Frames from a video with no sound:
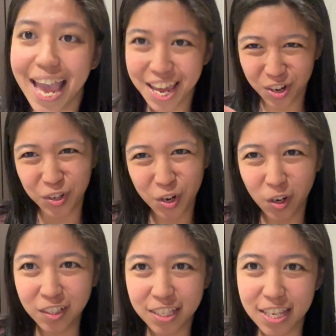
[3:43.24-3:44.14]
And on
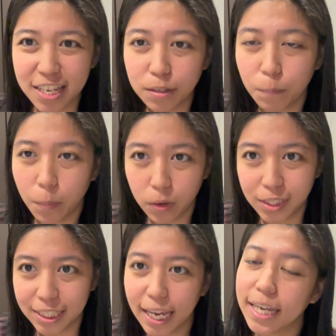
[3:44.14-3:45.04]
your seat, both
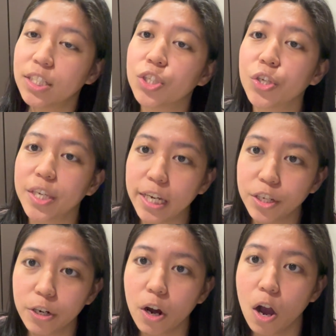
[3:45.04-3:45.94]
sides, you
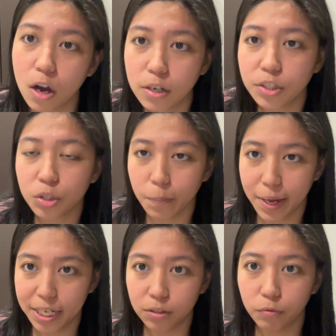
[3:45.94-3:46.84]
get your own
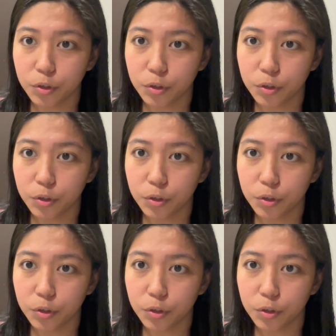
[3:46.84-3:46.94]
space for